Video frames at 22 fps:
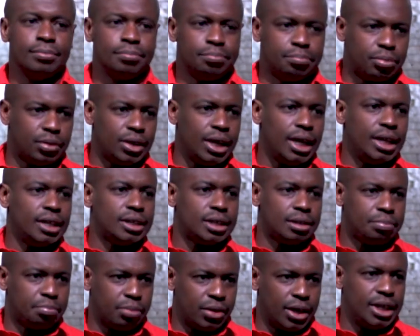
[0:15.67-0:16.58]

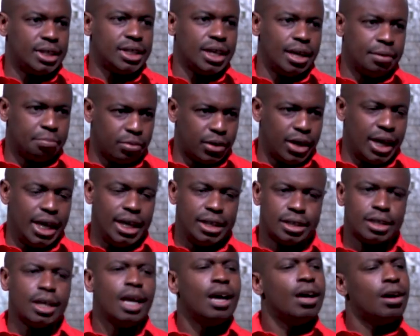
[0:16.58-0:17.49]

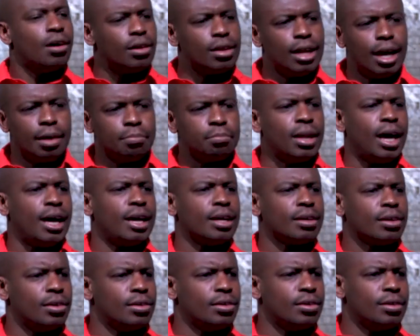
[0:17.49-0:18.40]
preach. Hold up now,
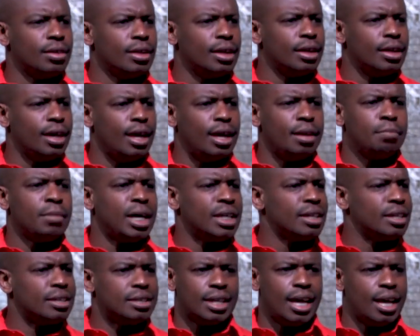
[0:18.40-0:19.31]
girl. And
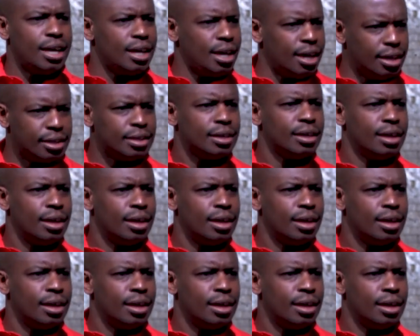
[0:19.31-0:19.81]
mothers there yet?